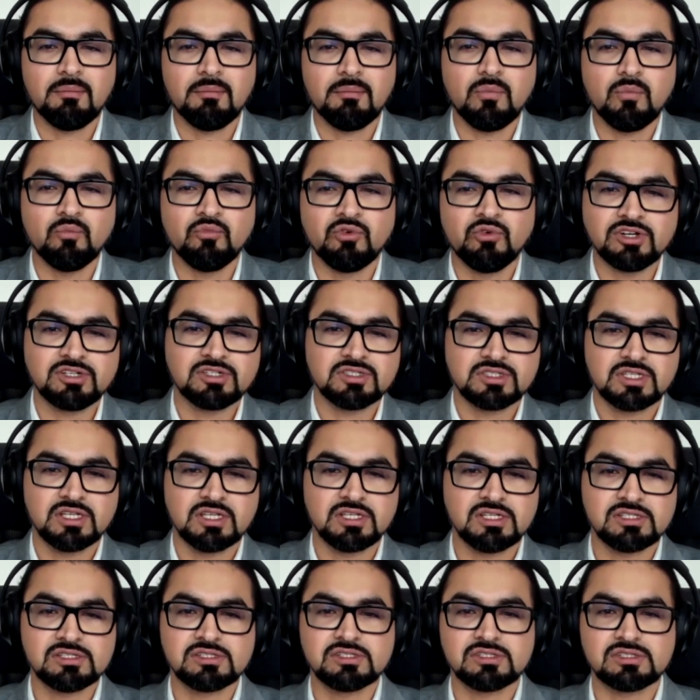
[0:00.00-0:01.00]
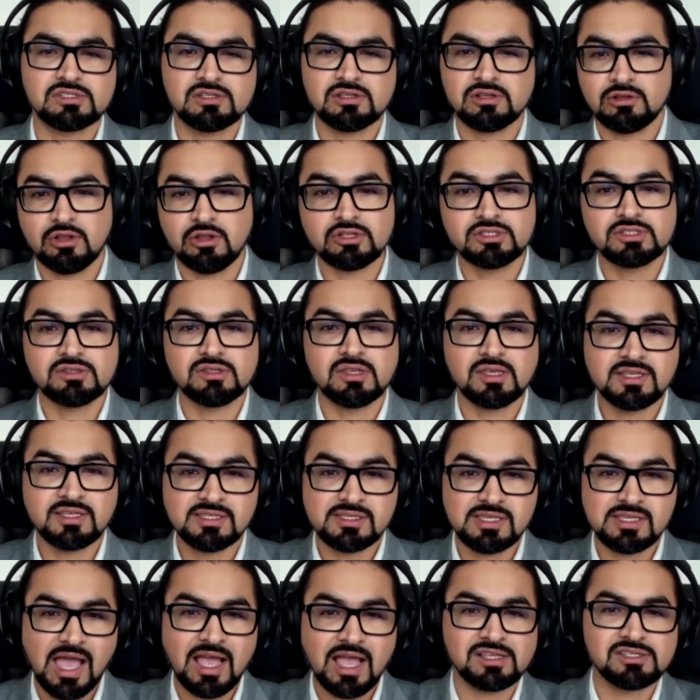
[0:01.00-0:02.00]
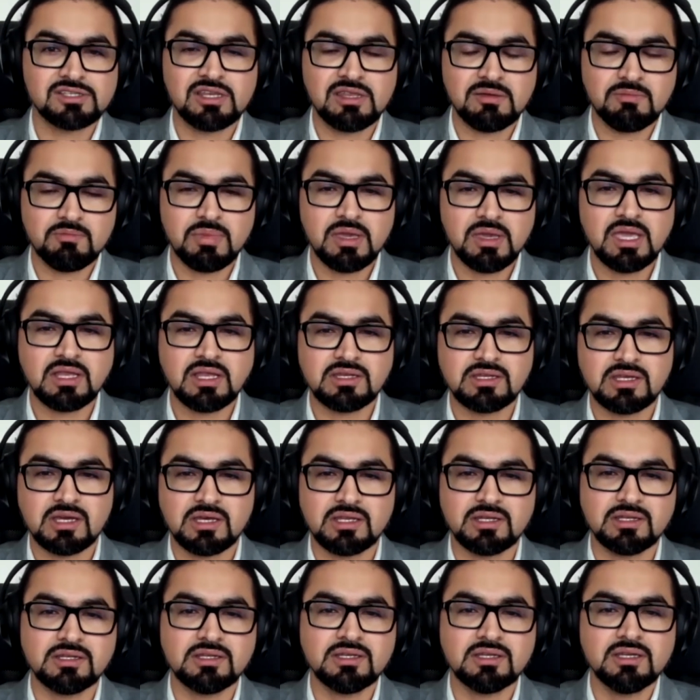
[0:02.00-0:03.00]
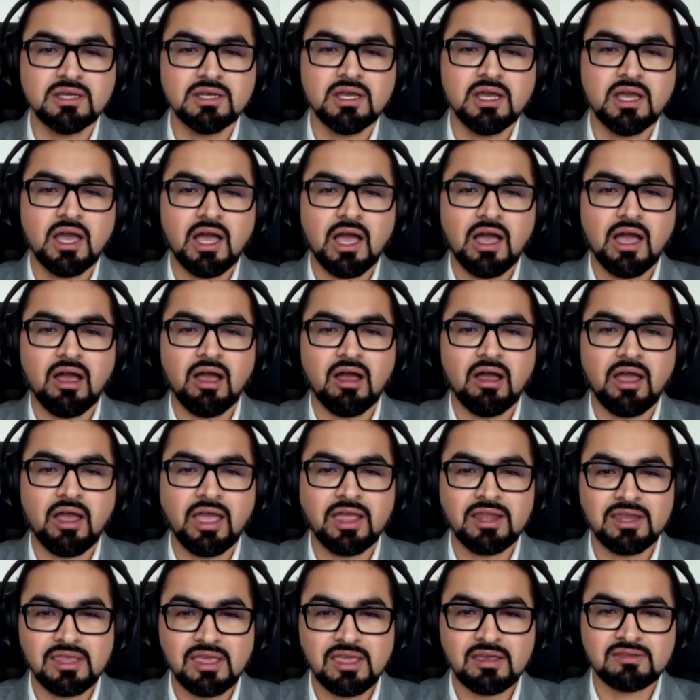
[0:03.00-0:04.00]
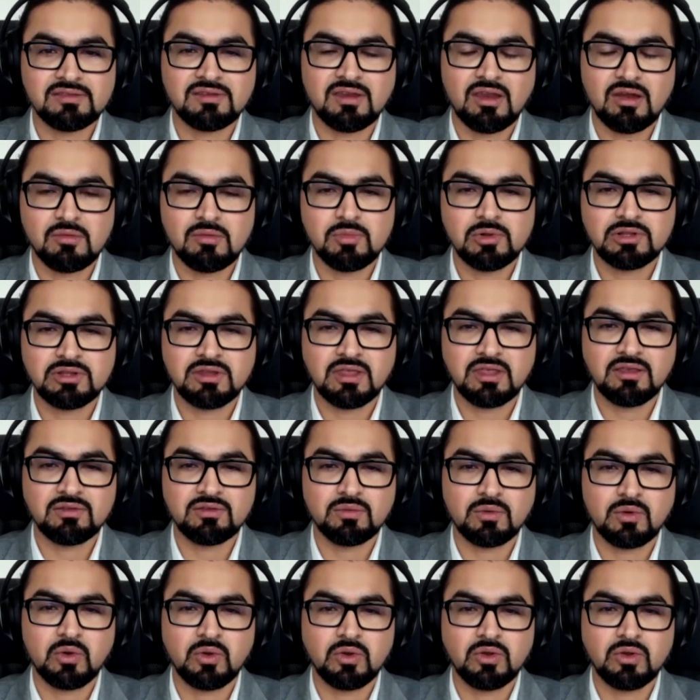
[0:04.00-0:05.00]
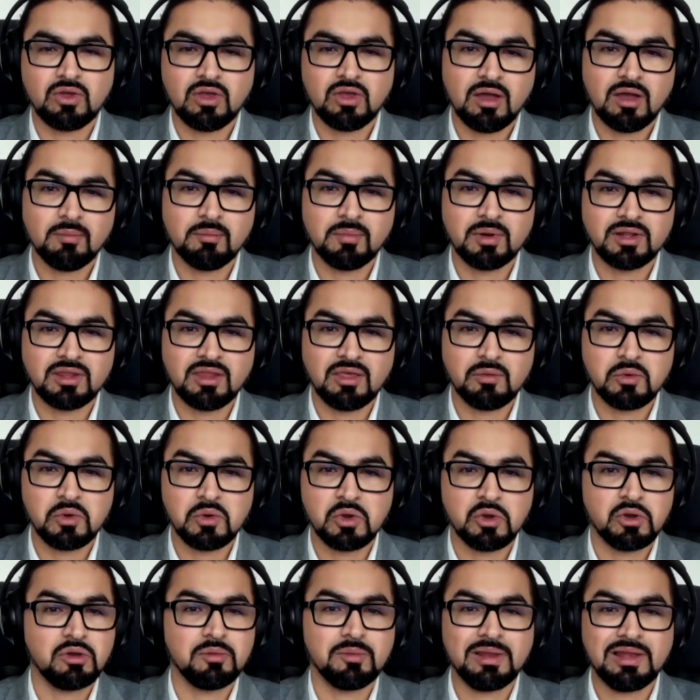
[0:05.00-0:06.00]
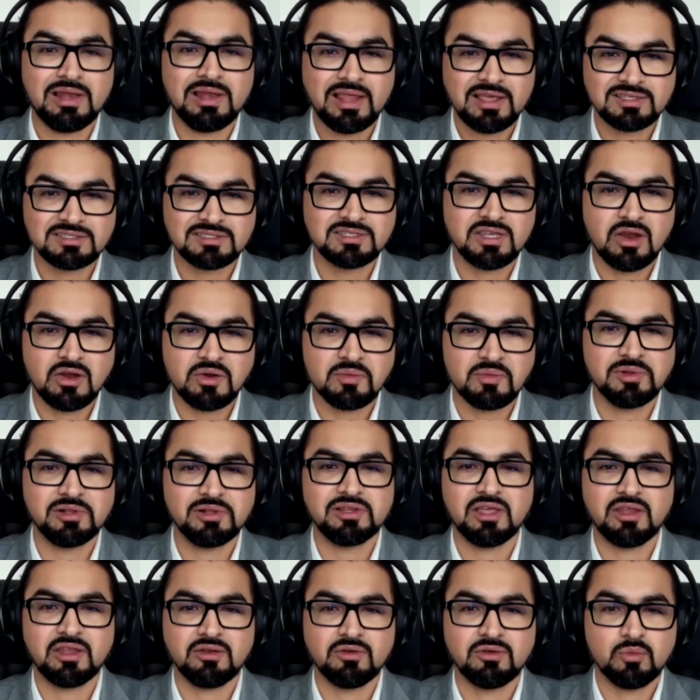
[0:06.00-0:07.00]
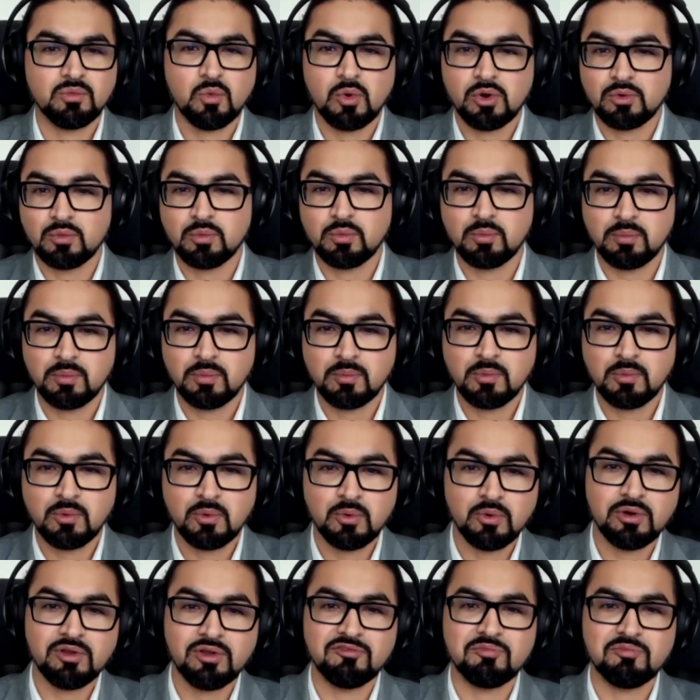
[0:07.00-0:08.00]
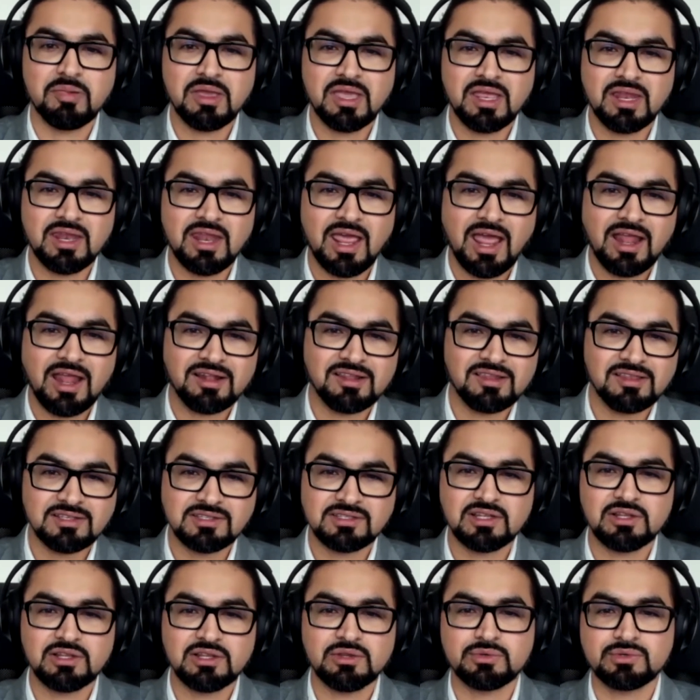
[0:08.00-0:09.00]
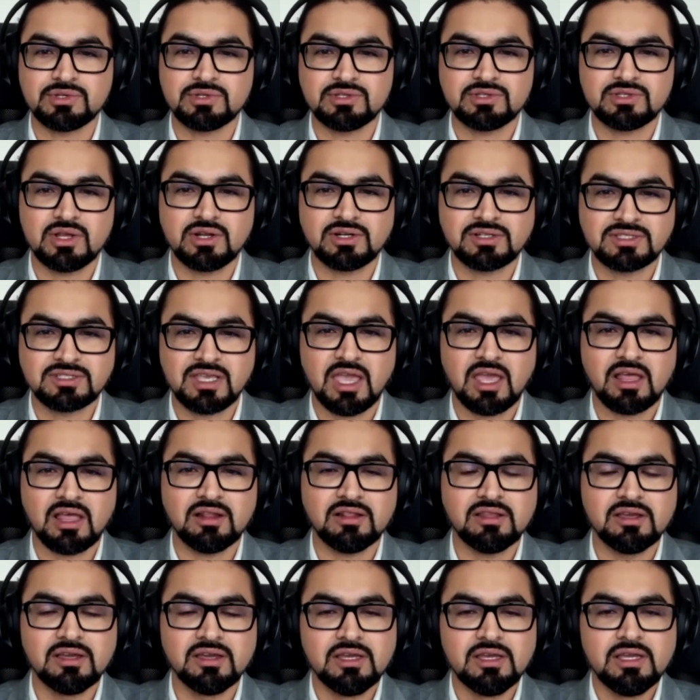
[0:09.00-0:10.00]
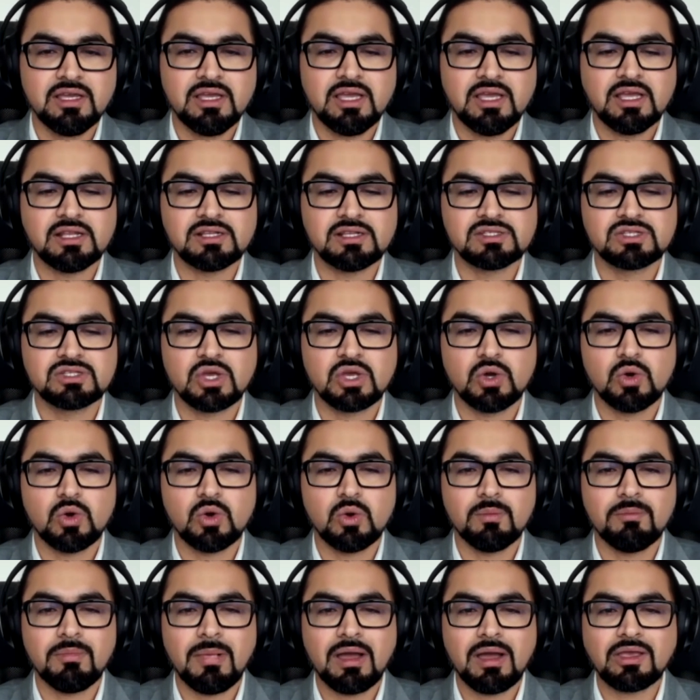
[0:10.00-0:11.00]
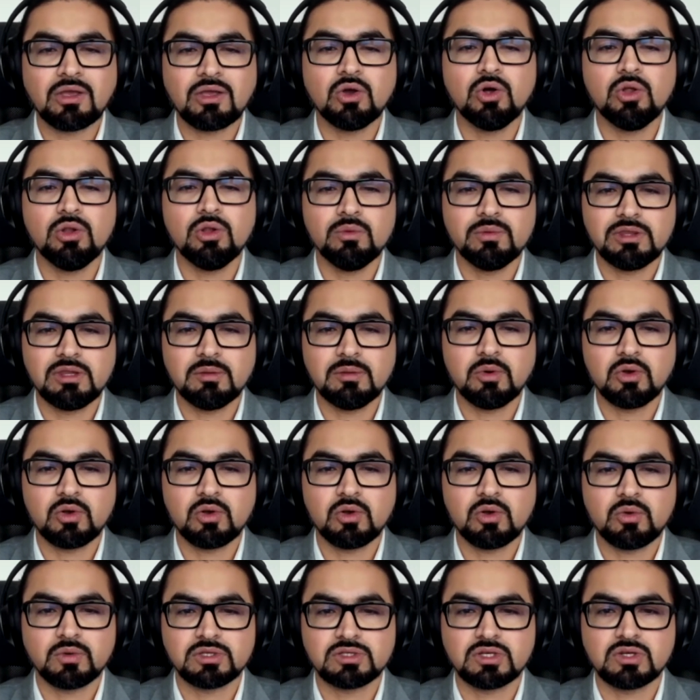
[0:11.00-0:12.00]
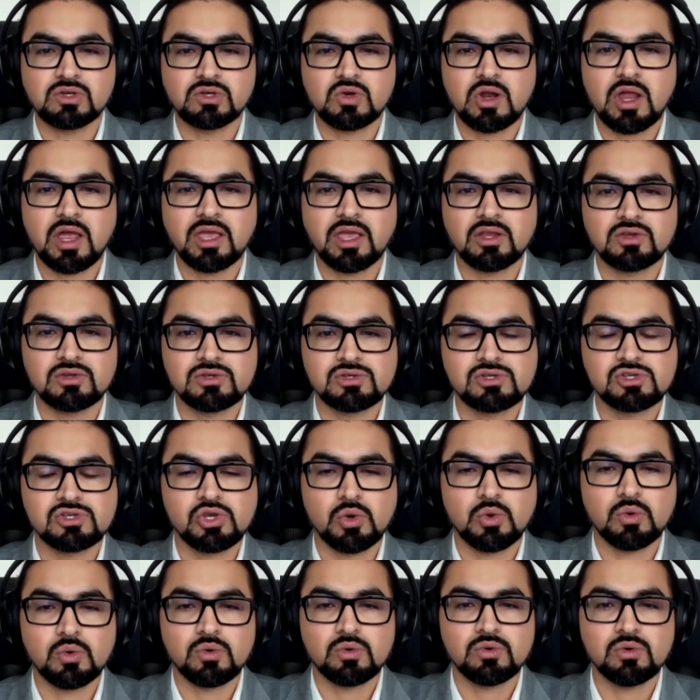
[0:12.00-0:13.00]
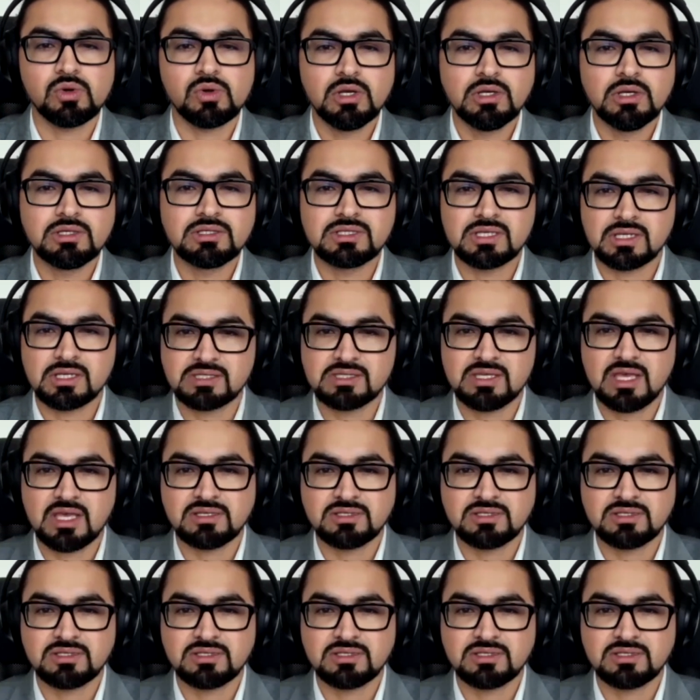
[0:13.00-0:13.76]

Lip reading: versus lots of things actually being done. And yes, terrible things were going to come, but they were going to be less terrible than what could have been had these solutions not scaled. And so my goal with the book was to try and show success